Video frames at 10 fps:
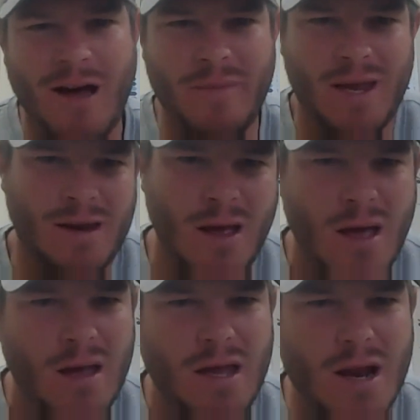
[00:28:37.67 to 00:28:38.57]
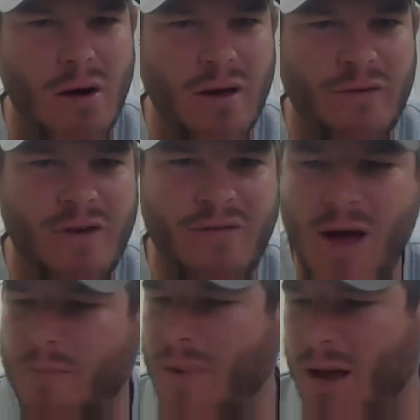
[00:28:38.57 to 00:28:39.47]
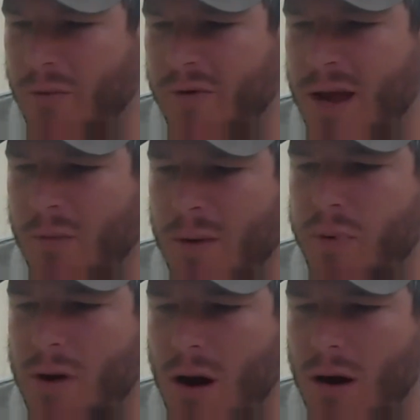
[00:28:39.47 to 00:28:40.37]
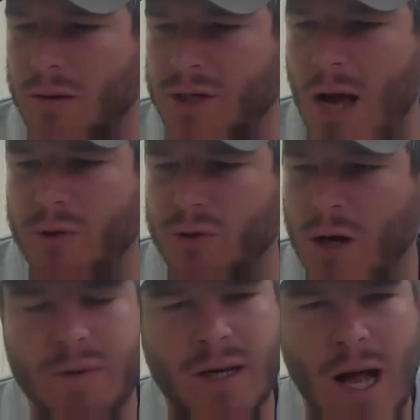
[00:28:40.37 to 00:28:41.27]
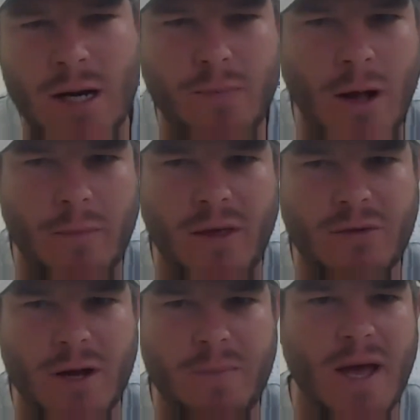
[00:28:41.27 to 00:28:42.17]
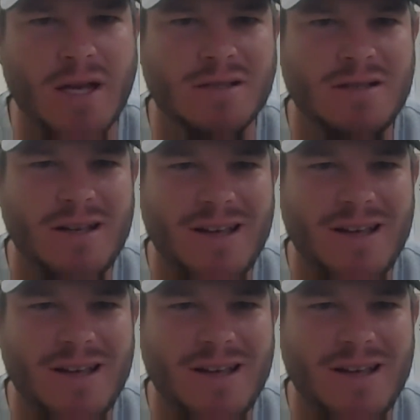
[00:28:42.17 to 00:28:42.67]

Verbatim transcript: I mean you know if if I had we we put our job description down it'd probably be three pages.